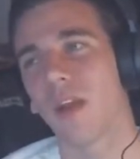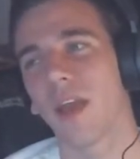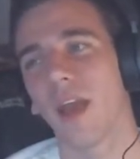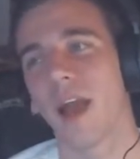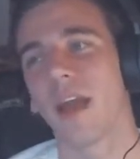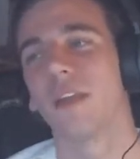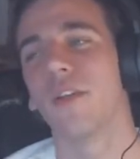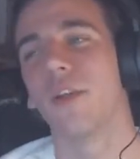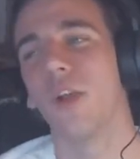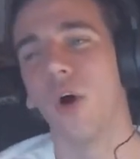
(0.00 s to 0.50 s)

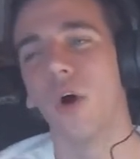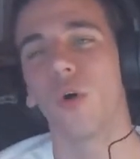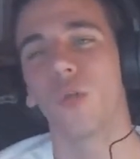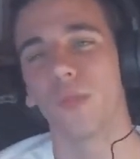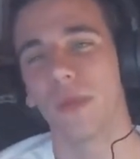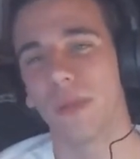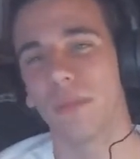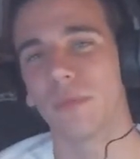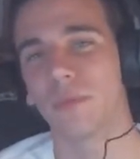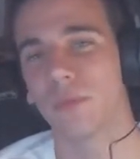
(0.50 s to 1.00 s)
I know
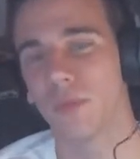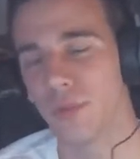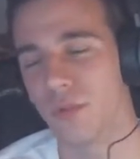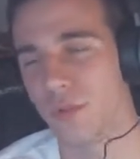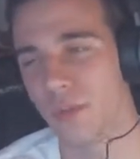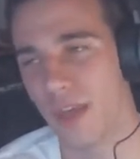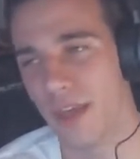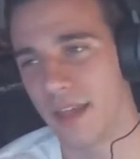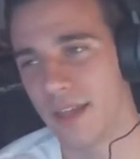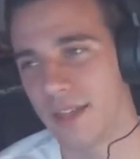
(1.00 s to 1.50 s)
people do
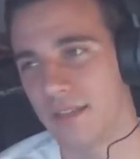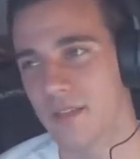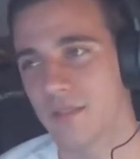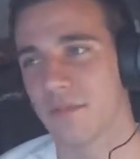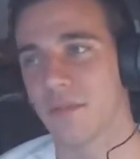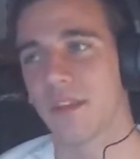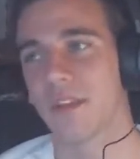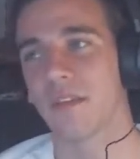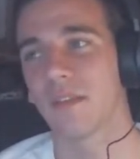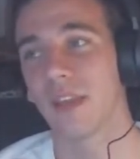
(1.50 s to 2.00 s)
that is if
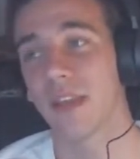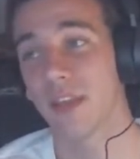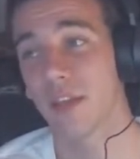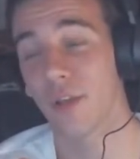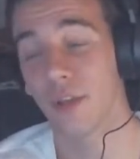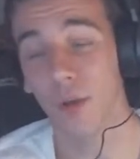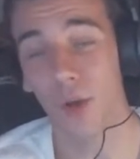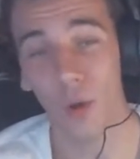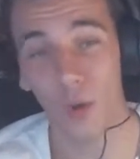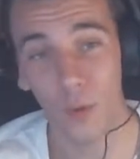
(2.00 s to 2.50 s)
they
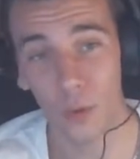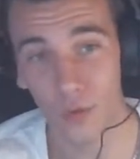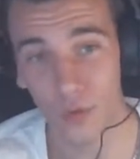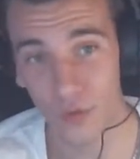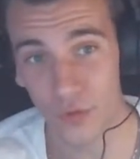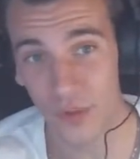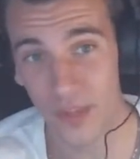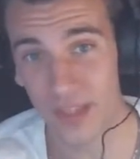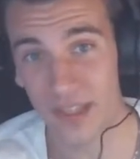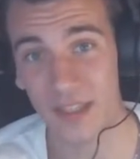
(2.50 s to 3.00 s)
go
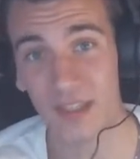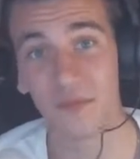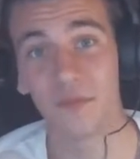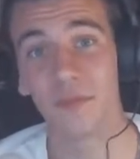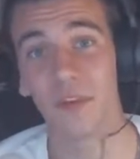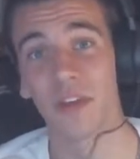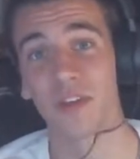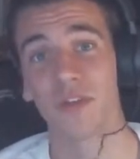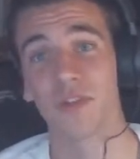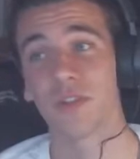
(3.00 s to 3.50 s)
to
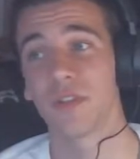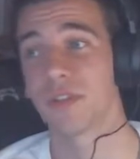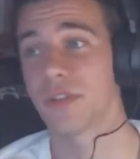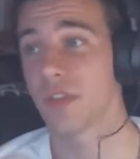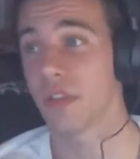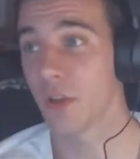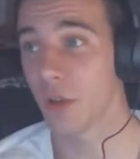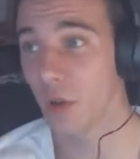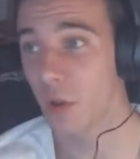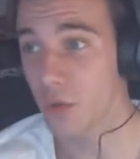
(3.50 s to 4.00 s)
conventions
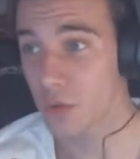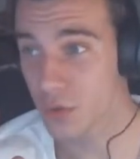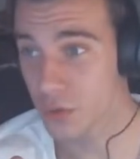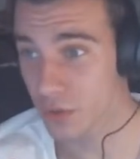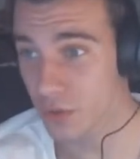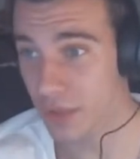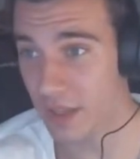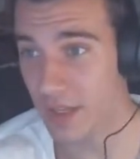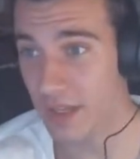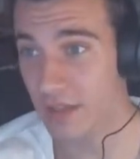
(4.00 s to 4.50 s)
and go
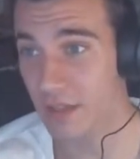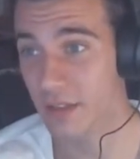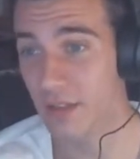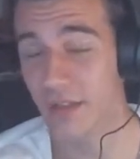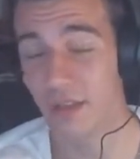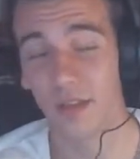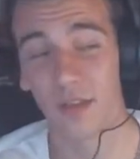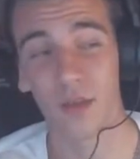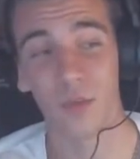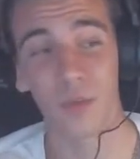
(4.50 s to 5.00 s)
to
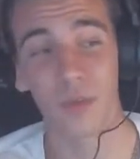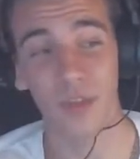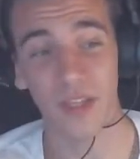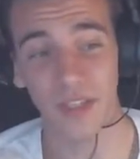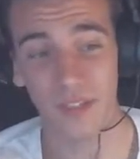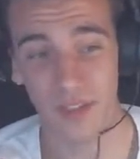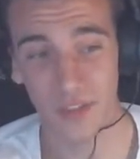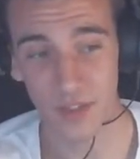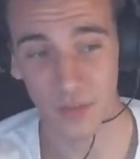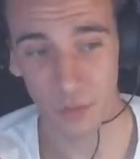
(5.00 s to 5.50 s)

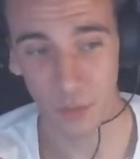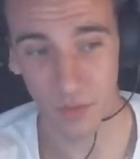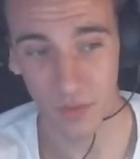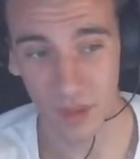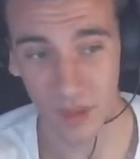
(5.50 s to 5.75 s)
places where they